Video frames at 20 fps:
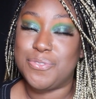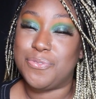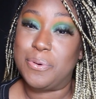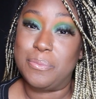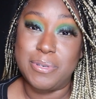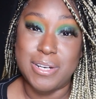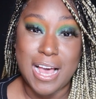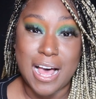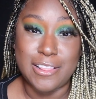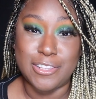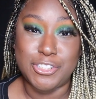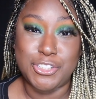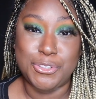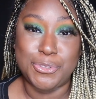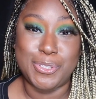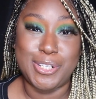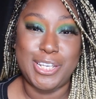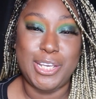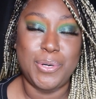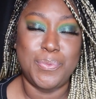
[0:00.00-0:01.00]
from Dollar
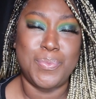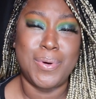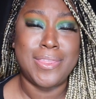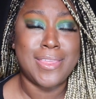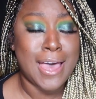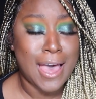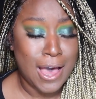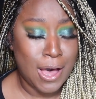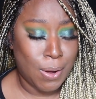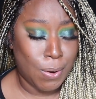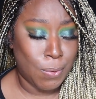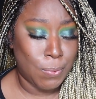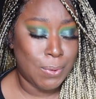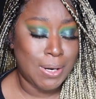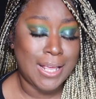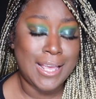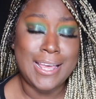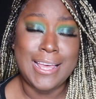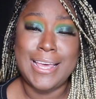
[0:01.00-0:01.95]
Tree without